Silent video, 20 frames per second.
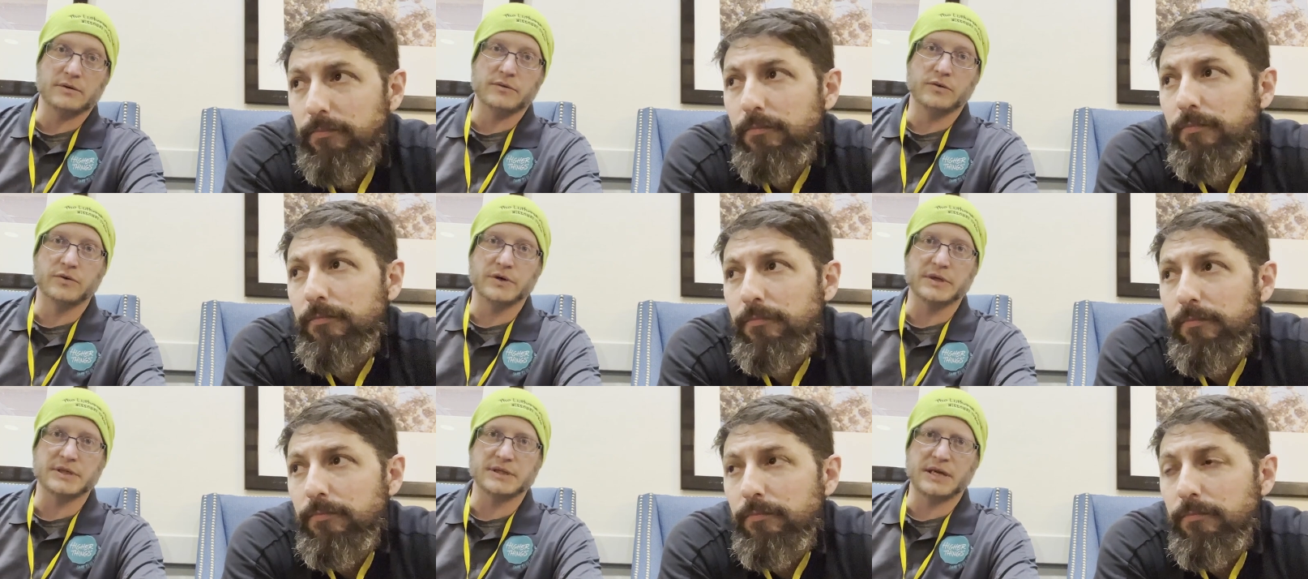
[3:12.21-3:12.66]
Speaker 1: our
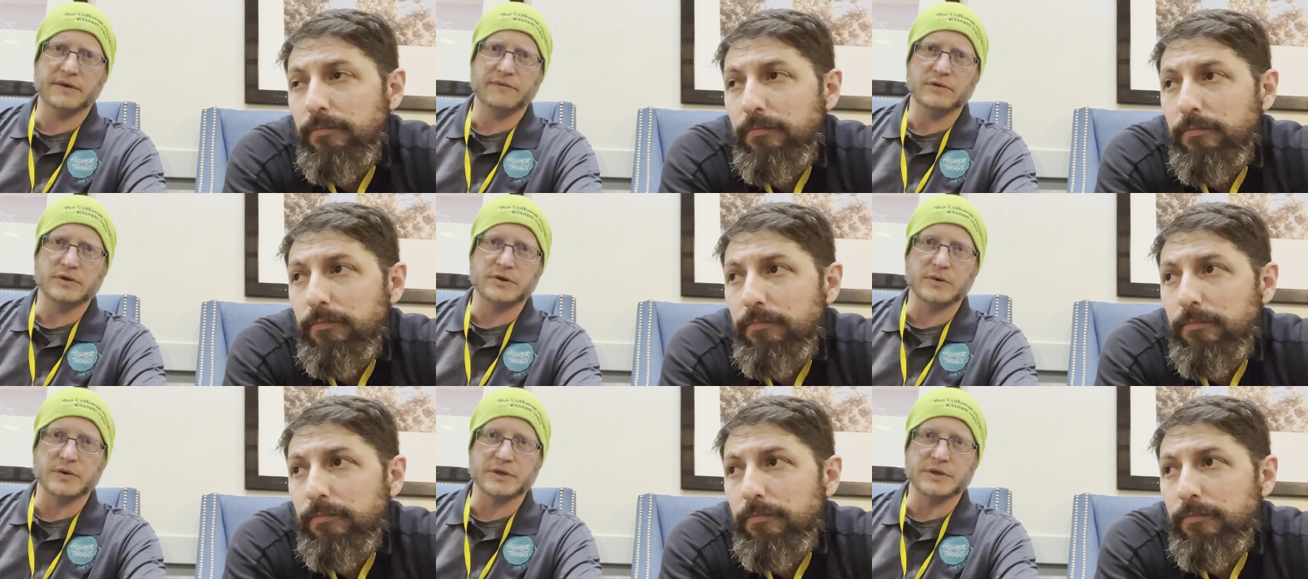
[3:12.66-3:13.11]
Lord has
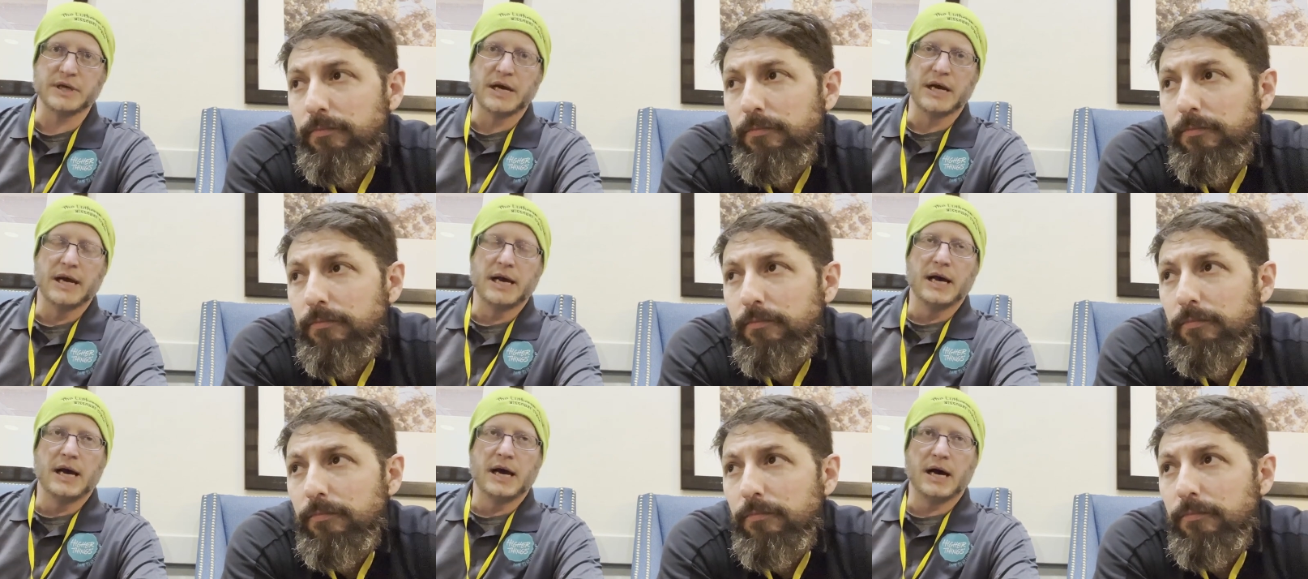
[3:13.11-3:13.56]
given to us,
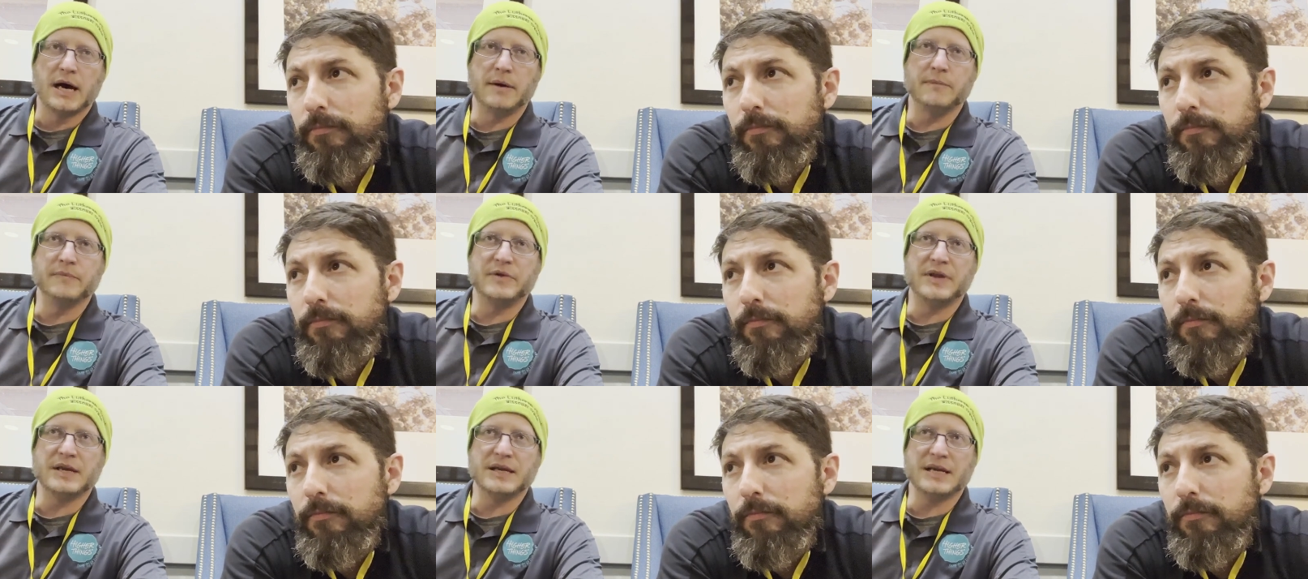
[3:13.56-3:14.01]

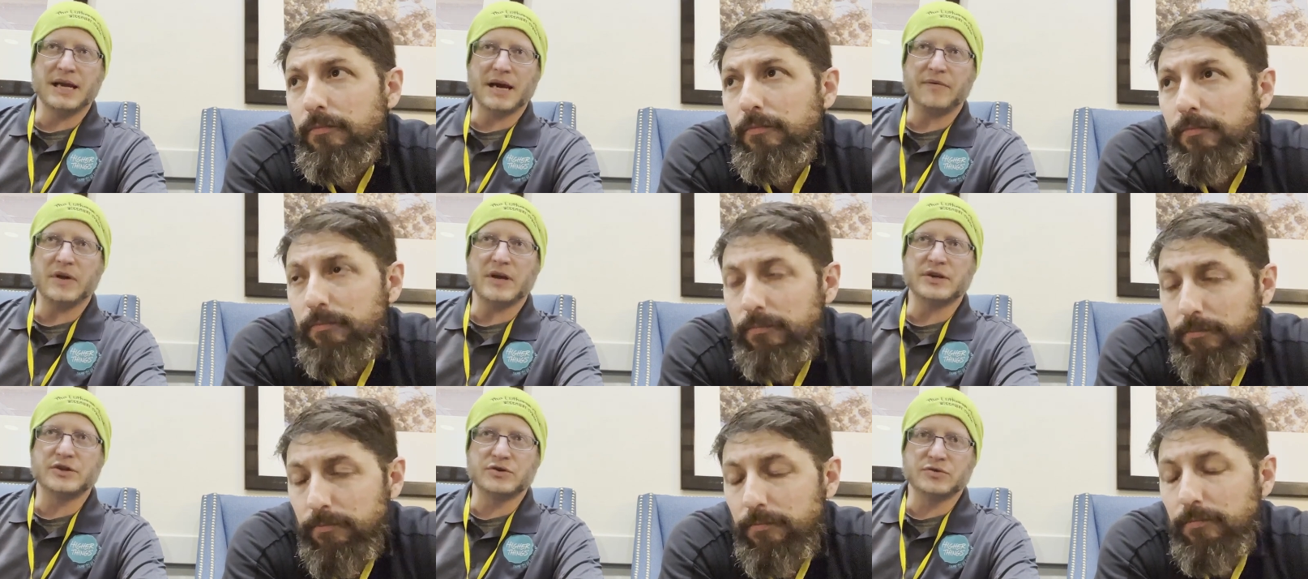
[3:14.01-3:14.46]
um, then yeah,
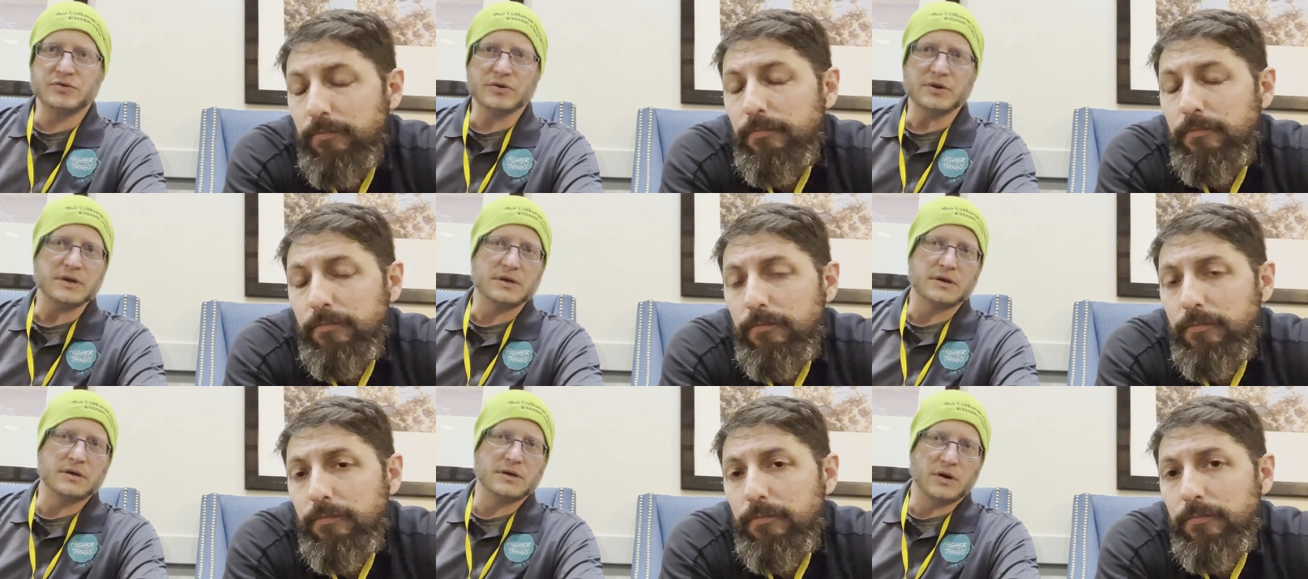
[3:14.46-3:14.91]
they
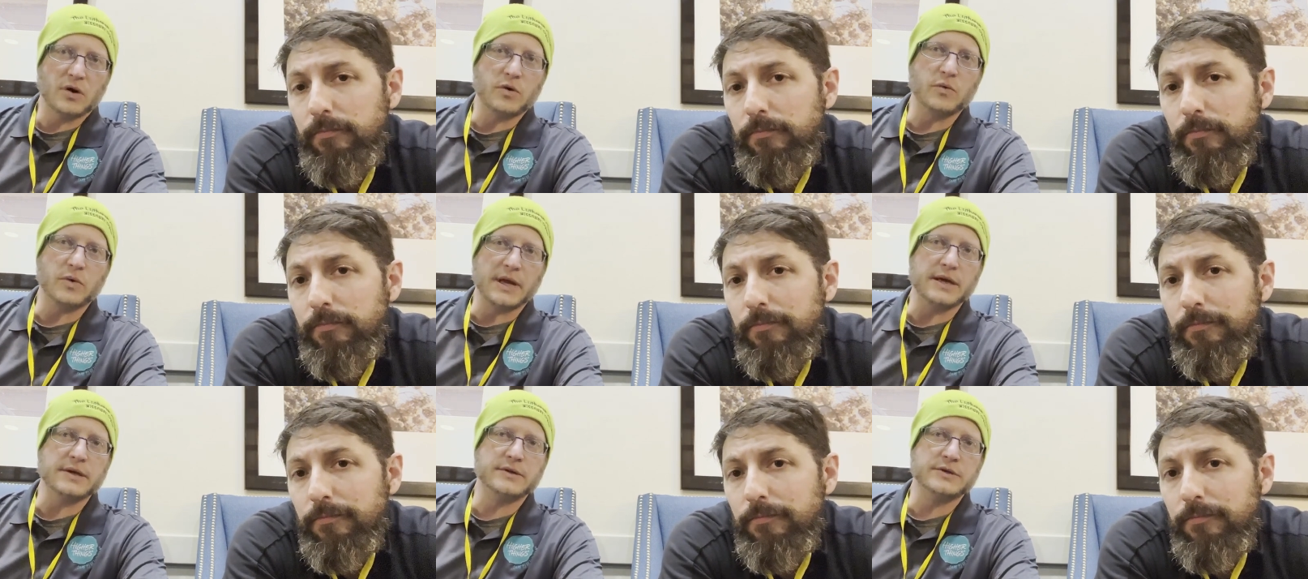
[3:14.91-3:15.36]
should
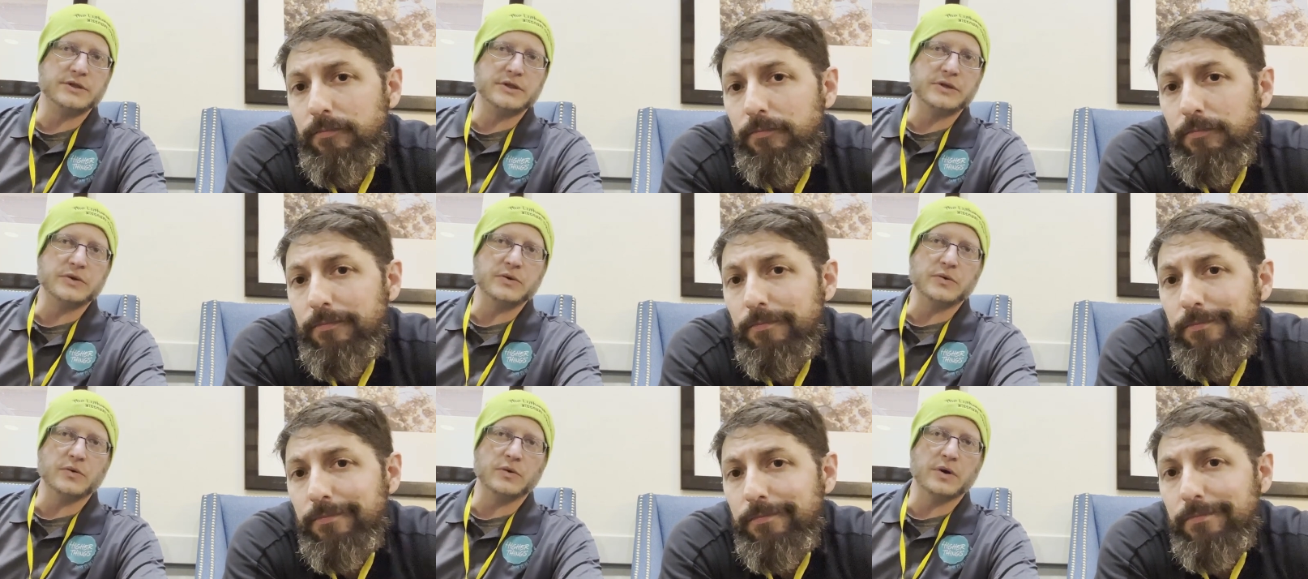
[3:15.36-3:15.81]
go
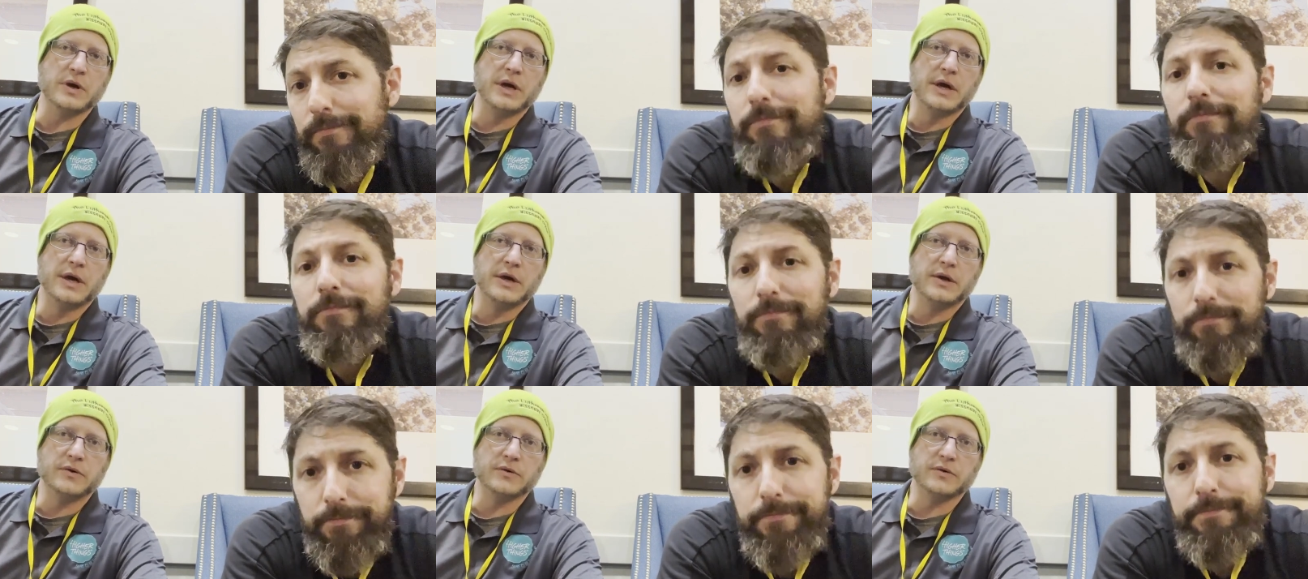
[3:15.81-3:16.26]
into
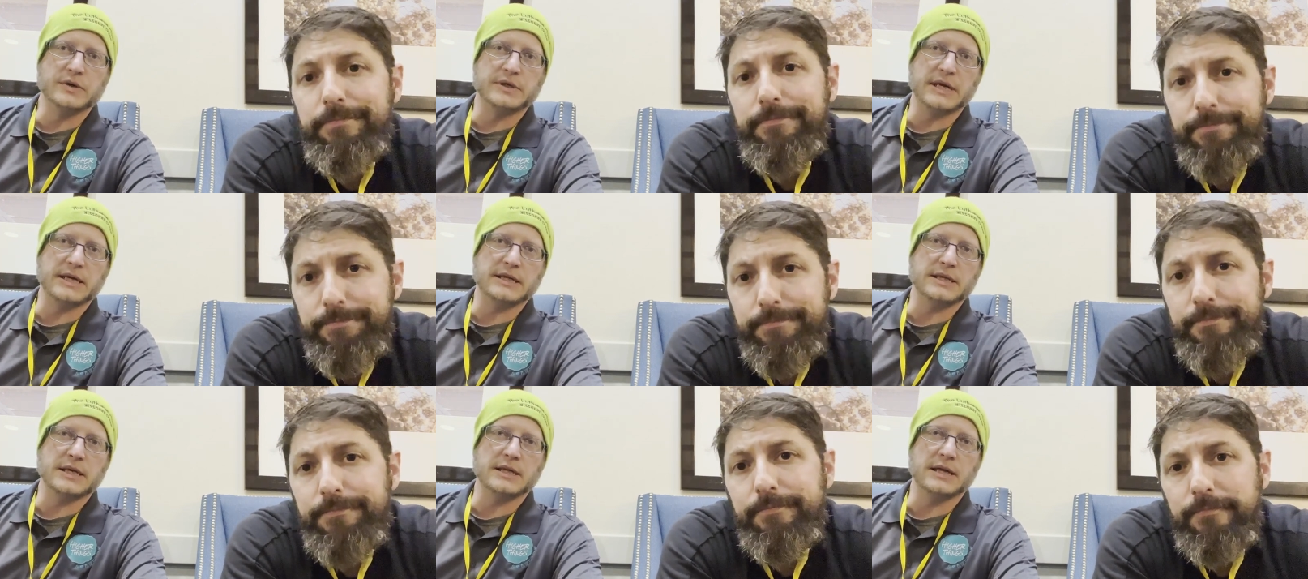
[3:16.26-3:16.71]
your
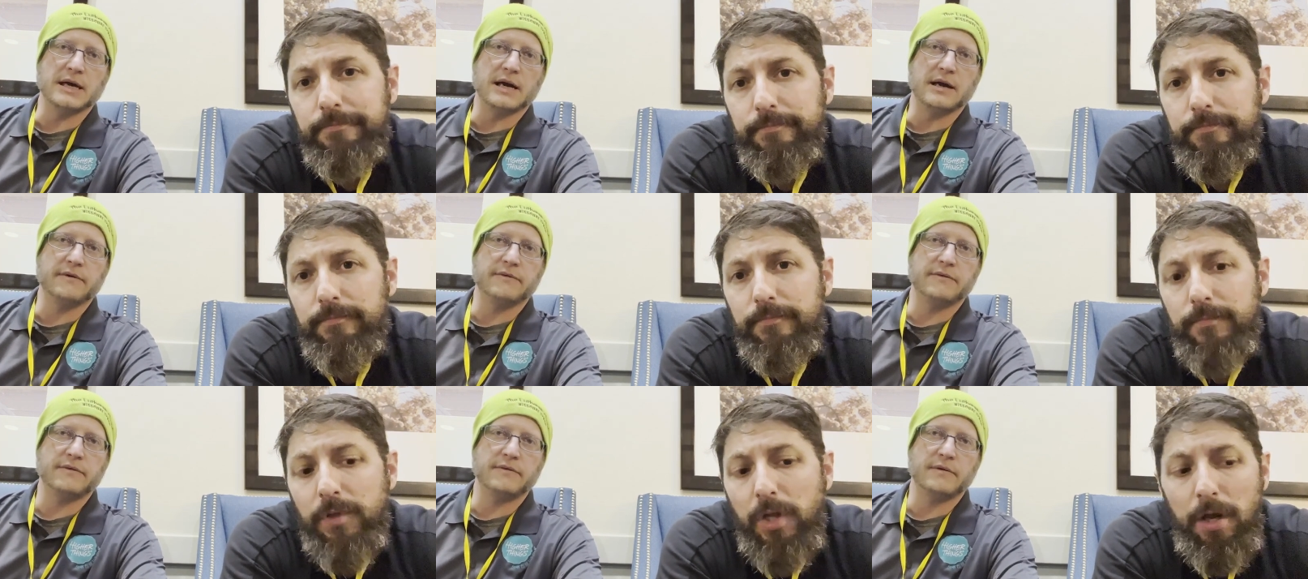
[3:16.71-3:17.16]
daily life.